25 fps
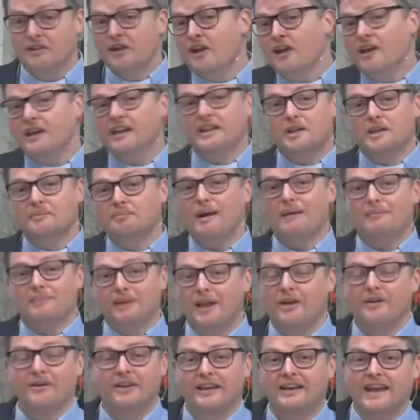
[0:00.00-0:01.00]
learning the
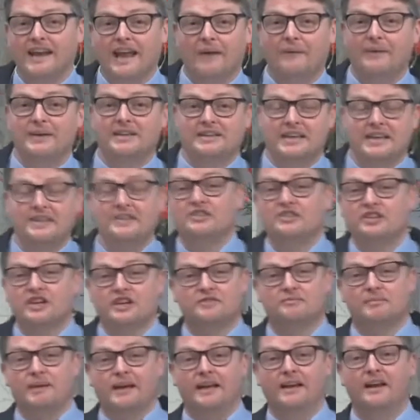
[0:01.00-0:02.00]
Babylonian language didn't
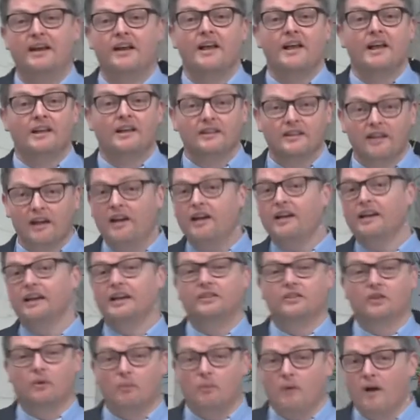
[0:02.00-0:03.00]
just mean
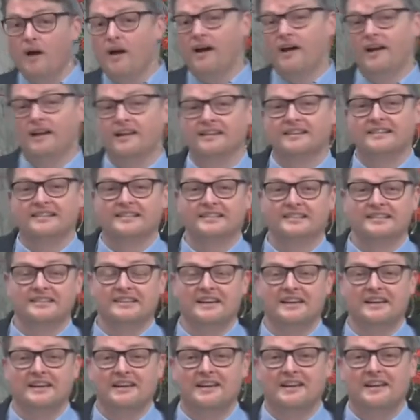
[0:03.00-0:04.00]
learning the words,
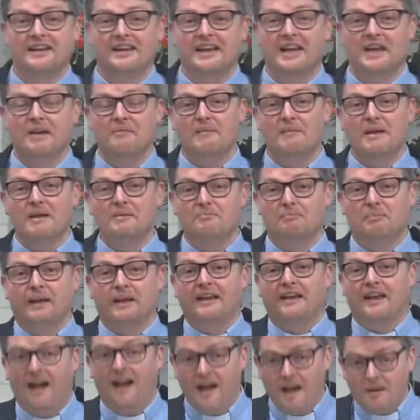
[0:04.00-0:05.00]
it meant
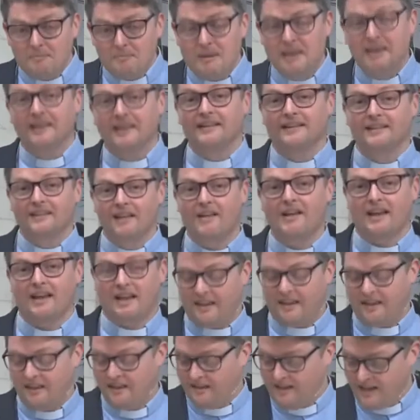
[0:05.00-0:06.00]
becoming
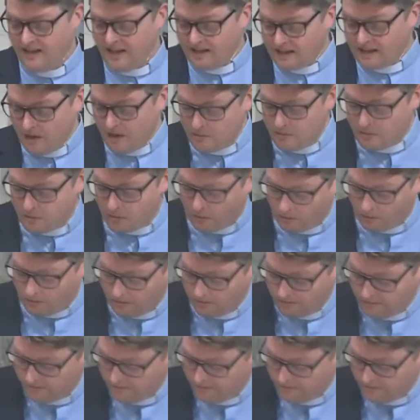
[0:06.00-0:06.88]
like a local.